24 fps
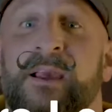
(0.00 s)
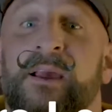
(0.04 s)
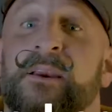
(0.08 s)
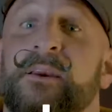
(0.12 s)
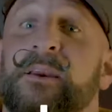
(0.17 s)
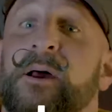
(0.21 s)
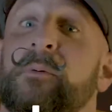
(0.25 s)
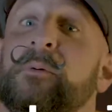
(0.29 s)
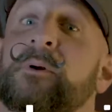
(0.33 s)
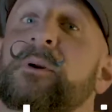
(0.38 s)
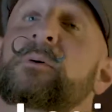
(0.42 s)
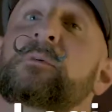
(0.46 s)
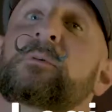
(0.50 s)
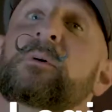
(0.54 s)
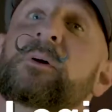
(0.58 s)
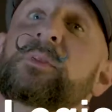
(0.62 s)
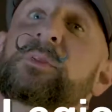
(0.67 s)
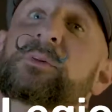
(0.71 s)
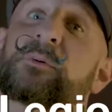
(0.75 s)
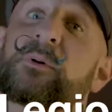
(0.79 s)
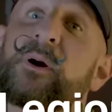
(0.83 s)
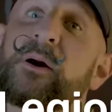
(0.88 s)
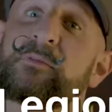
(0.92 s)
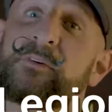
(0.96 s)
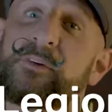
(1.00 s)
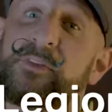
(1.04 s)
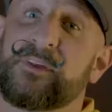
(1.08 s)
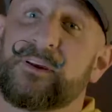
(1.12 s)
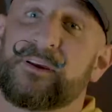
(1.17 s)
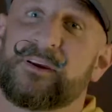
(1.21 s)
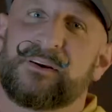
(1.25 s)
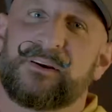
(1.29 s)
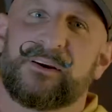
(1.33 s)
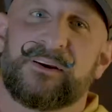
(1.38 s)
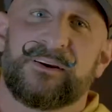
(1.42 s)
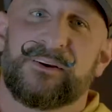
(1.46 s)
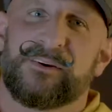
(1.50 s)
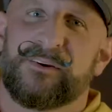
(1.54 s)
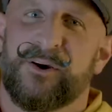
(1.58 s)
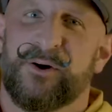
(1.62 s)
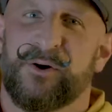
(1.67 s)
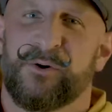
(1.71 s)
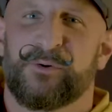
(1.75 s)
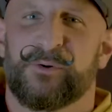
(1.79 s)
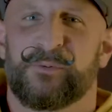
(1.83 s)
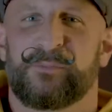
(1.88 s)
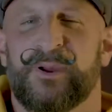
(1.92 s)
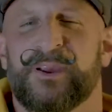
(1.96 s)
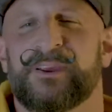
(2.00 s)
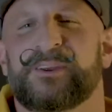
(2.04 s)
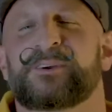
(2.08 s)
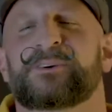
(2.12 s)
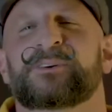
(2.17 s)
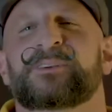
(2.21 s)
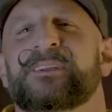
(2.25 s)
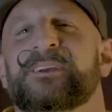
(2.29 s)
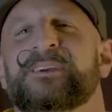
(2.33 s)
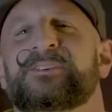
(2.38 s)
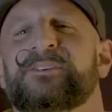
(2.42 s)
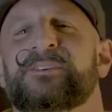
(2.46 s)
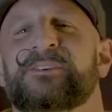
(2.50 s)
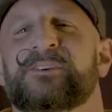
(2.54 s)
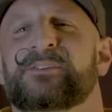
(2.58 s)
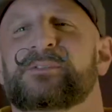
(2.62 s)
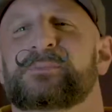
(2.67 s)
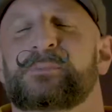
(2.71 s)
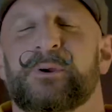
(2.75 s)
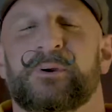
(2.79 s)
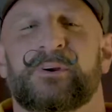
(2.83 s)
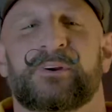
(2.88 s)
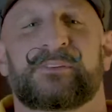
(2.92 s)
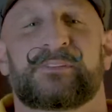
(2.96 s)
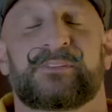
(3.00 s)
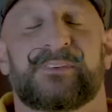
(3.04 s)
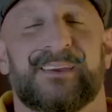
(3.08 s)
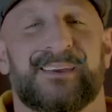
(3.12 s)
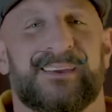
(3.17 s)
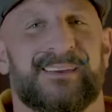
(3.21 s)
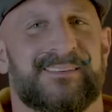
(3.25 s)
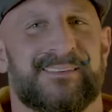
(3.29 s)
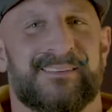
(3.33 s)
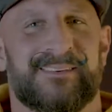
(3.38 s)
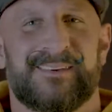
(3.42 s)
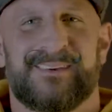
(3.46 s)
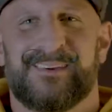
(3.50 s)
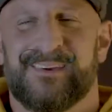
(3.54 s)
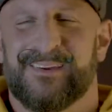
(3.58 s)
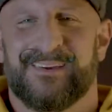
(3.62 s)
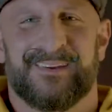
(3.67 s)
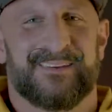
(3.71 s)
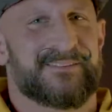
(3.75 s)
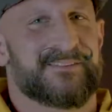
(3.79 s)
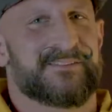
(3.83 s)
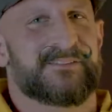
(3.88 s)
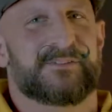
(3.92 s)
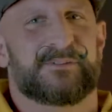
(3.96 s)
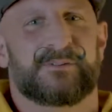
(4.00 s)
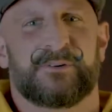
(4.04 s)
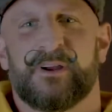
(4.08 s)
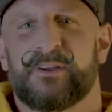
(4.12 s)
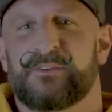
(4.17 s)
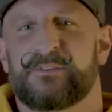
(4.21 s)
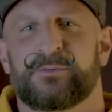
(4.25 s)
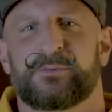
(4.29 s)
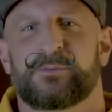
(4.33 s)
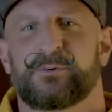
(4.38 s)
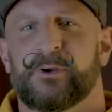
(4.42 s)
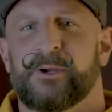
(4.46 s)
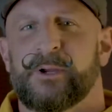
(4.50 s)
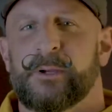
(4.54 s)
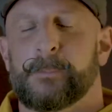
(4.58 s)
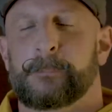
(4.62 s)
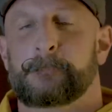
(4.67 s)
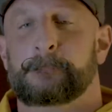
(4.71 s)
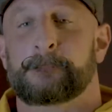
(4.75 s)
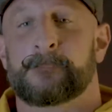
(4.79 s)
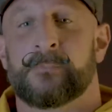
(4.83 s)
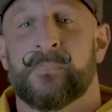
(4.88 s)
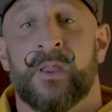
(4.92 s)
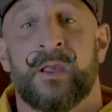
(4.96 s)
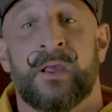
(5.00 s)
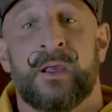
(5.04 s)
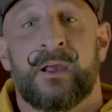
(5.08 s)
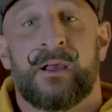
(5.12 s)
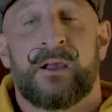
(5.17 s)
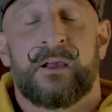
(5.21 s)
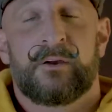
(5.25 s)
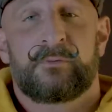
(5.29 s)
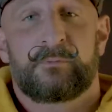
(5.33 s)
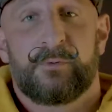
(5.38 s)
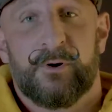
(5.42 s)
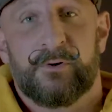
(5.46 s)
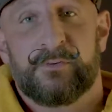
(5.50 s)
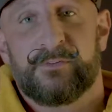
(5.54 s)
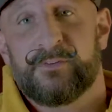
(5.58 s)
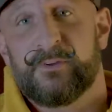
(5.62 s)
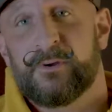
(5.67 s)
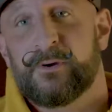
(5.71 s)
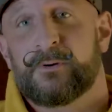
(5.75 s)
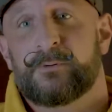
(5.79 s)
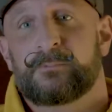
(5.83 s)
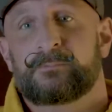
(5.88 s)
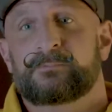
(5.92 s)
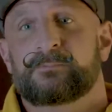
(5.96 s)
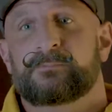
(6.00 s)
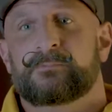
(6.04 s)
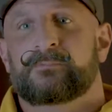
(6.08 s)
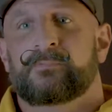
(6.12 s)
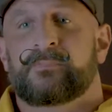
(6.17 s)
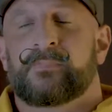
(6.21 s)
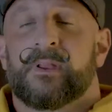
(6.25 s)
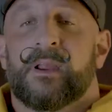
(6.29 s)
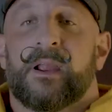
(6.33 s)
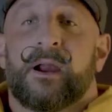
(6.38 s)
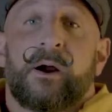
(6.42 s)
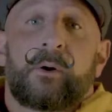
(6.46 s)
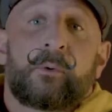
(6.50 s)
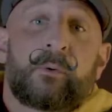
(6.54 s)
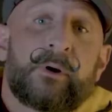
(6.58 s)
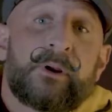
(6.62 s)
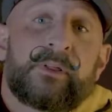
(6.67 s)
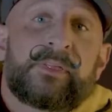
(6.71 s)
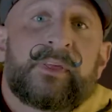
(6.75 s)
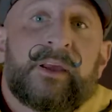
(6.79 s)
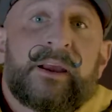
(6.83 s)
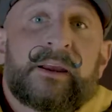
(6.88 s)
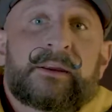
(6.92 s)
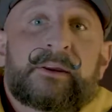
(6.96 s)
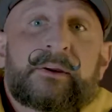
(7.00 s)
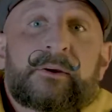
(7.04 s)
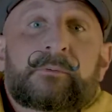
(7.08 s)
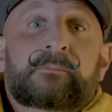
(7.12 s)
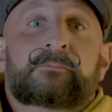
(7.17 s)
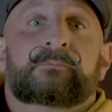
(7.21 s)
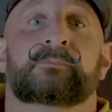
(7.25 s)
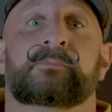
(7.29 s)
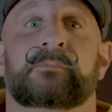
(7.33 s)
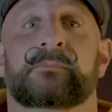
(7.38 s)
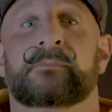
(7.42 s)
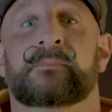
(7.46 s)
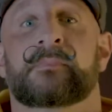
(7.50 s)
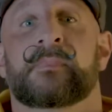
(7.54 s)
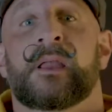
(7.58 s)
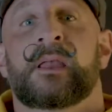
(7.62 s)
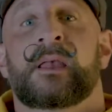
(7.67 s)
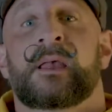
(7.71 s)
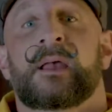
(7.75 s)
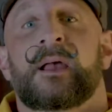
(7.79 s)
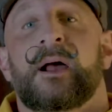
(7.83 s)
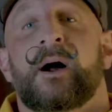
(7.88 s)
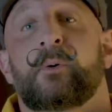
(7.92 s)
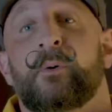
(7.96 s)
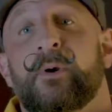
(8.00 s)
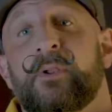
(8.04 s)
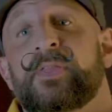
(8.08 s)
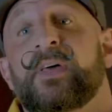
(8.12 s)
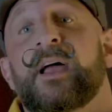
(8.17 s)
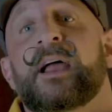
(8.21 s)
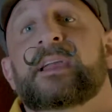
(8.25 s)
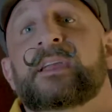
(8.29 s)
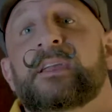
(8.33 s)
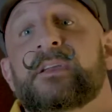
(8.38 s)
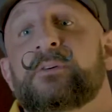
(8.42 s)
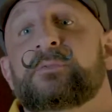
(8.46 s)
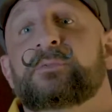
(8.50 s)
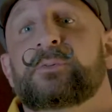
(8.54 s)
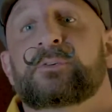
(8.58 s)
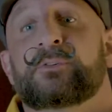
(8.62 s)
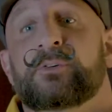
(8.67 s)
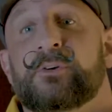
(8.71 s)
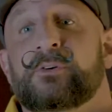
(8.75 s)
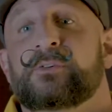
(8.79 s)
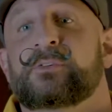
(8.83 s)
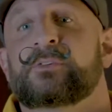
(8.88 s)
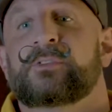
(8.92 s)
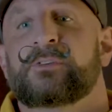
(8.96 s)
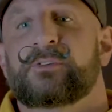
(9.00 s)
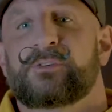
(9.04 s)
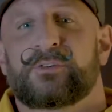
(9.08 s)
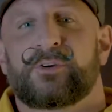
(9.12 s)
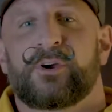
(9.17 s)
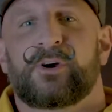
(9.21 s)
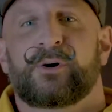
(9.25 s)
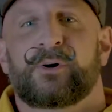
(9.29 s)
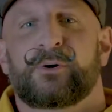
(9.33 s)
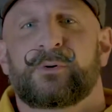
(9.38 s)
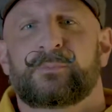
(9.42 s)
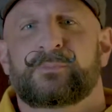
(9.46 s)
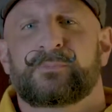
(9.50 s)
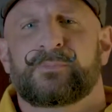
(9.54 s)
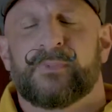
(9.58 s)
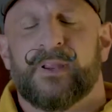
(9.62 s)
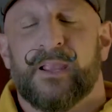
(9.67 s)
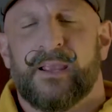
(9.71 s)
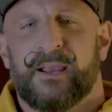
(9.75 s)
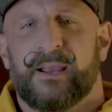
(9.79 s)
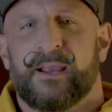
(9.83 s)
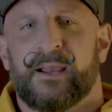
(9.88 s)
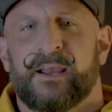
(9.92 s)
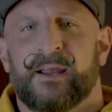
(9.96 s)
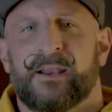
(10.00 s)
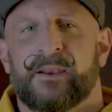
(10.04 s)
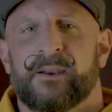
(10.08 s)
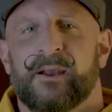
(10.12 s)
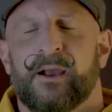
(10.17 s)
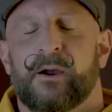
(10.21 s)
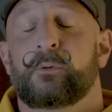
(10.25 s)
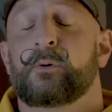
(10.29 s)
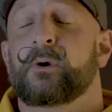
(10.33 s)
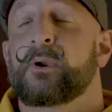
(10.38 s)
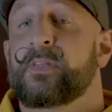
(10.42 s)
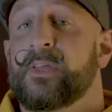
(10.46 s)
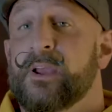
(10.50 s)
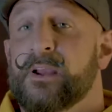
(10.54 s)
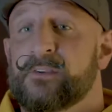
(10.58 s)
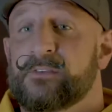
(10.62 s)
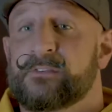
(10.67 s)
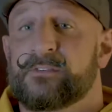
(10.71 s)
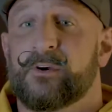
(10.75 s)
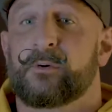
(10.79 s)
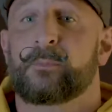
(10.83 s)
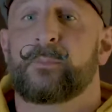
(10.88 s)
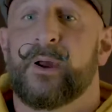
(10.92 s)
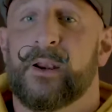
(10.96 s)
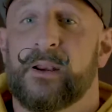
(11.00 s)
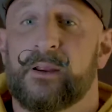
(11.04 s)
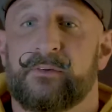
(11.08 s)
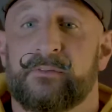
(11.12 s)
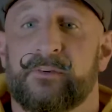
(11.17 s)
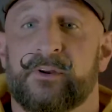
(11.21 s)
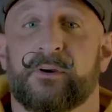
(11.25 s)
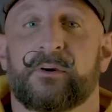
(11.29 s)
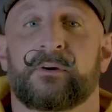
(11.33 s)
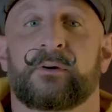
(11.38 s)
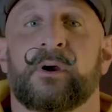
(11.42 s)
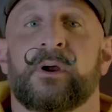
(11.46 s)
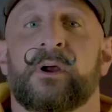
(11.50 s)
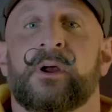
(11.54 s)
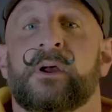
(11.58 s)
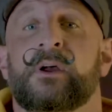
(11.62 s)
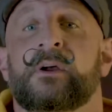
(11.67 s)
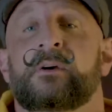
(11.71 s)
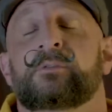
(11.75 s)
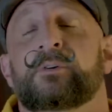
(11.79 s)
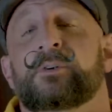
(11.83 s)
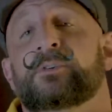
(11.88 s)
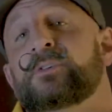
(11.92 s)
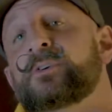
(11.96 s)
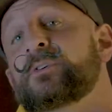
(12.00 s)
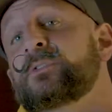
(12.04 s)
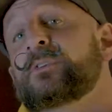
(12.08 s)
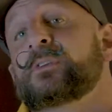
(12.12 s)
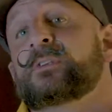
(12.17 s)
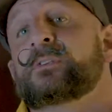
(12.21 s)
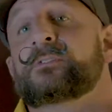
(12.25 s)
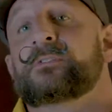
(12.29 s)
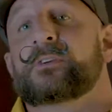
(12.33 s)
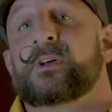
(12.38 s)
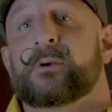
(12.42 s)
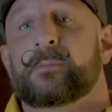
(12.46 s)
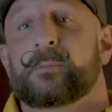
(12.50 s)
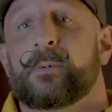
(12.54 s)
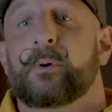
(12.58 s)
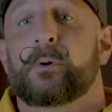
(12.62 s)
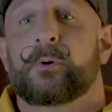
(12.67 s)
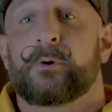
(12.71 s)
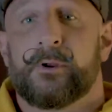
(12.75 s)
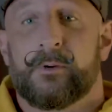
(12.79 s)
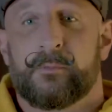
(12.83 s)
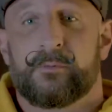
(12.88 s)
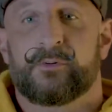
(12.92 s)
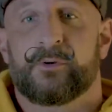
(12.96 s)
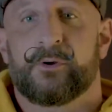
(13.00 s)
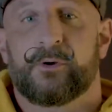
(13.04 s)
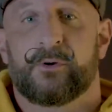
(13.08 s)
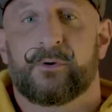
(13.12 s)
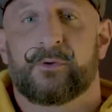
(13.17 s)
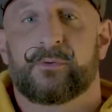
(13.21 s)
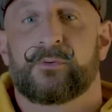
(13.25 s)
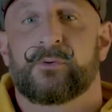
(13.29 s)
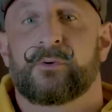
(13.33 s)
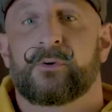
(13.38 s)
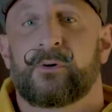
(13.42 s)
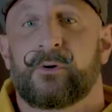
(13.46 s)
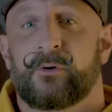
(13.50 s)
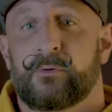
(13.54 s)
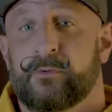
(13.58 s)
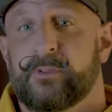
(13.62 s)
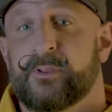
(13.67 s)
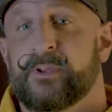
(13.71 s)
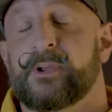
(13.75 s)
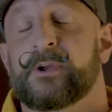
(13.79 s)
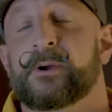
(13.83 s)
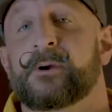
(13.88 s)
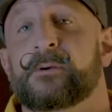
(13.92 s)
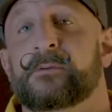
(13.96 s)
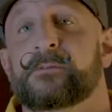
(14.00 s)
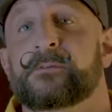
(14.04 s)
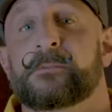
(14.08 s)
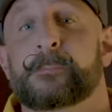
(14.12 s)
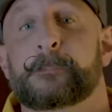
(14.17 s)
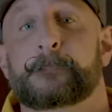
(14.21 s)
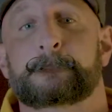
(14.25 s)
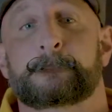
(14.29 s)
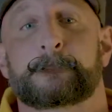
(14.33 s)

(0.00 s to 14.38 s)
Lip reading: Now I'm going to run through everything you need to know to make your Legion experience easy and stress-free. First though, I want to thank you. I want to thank you for choosing the show, and I want to thank so many of you for choosing Center Podium shows over the years.